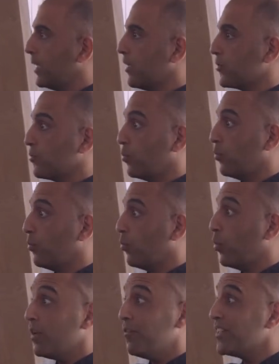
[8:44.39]
because
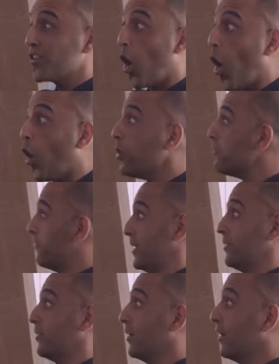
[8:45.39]
what if it's all of it?